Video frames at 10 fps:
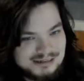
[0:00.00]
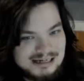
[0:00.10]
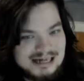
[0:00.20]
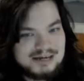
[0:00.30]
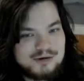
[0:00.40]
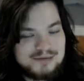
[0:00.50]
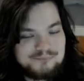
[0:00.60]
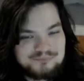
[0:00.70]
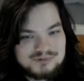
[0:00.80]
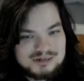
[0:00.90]
Anyway,
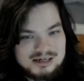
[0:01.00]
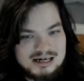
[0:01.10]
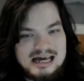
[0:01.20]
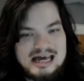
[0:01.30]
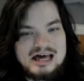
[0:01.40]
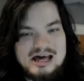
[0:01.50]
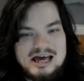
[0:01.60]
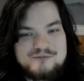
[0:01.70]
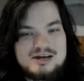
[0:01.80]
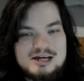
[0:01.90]

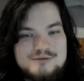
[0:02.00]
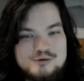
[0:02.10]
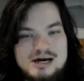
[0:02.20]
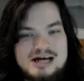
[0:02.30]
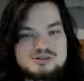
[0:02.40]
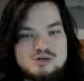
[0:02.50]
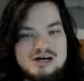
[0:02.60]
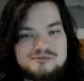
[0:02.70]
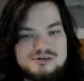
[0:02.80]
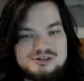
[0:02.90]
if any of you guys are
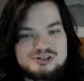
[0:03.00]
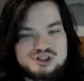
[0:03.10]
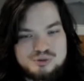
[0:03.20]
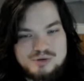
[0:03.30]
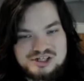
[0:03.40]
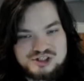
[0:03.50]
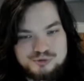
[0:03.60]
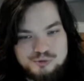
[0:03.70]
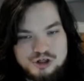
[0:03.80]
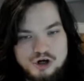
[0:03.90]
ever in the
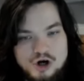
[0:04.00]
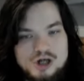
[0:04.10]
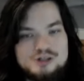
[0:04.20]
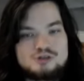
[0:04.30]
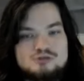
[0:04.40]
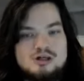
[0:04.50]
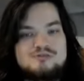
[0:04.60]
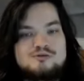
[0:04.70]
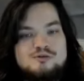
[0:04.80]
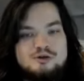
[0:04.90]
situation where you're on the run
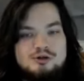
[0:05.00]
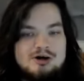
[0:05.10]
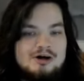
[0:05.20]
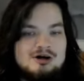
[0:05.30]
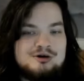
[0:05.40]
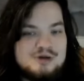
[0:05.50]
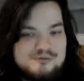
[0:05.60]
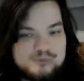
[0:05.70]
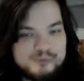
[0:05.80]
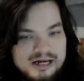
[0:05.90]
for the law, and
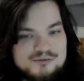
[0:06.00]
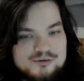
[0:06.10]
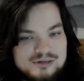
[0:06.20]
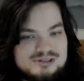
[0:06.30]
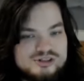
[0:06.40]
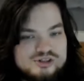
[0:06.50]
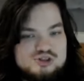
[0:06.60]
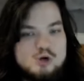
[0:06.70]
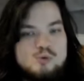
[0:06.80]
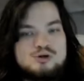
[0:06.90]
for whatever reason you
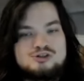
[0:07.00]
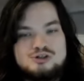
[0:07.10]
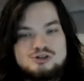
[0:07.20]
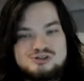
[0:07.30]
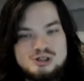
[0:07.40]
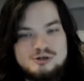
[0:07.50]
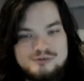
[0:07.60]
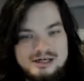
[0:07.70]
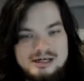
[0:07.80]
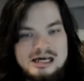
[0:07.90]
don't want to turn yourself
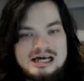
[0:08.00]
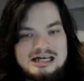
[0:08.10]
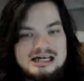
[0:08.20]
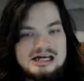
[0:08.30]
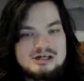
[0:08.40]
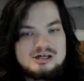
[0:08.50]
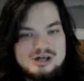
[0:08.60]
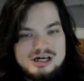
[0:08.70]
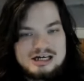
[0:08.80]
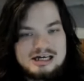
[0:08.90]
in, can
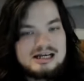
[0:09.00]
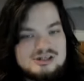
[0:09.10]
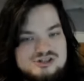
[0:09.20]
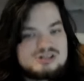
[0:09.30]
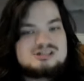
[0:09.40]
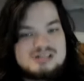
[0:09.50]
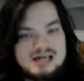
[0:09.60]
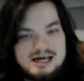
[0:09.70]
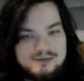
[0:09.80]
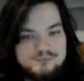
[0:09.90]
I just
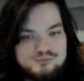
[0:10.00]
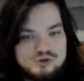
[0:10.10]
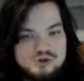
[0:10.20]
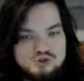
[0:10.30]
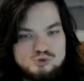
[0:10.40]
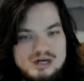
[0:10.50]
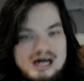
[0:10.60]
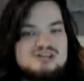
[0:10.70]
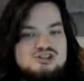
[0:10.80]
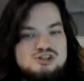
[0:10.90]
say, do
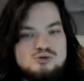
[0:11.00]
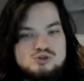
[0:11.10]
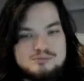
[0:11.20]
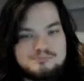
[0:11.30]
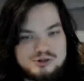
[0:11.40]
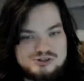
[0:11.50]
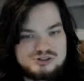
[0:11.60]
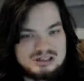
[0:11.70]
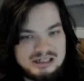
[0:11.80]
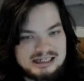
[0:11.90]
not choose the
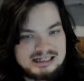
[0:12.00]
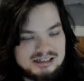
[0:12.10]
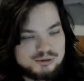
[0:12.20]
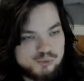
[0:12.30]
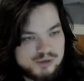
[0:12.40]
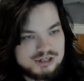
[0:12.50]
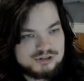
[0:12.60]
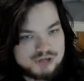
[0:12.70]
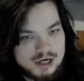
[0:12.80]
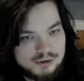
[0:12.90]
person licking the
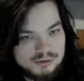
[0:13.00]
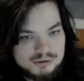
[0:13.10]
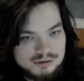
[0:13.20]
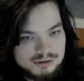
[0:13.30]
window